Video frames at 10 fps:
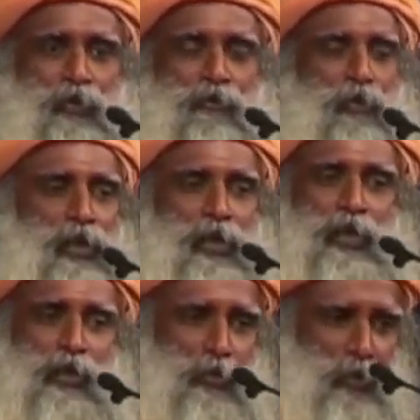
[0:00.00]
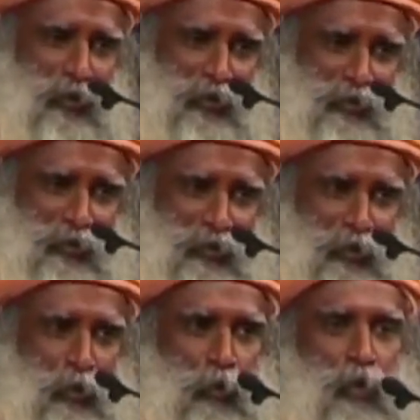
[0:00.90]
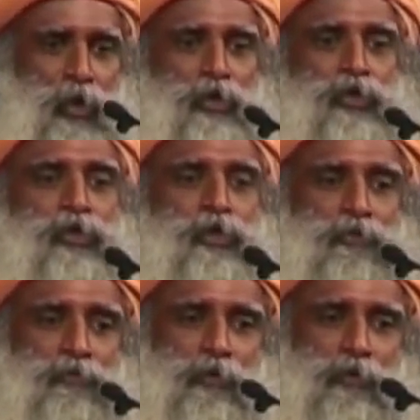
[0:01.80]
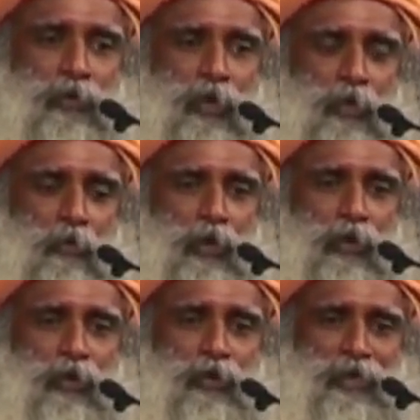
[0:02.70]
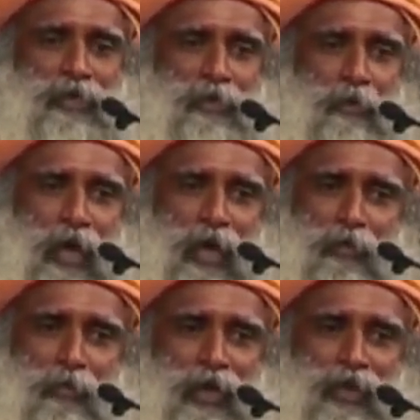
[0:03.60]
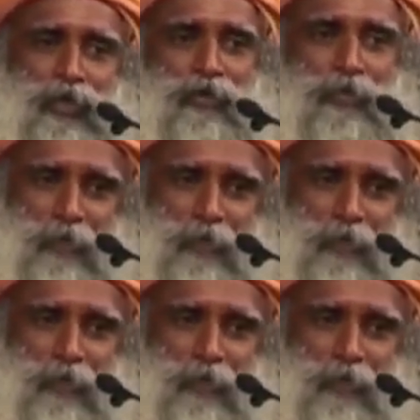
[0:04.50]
of what they're doing. One is stressful because he's a bad manager of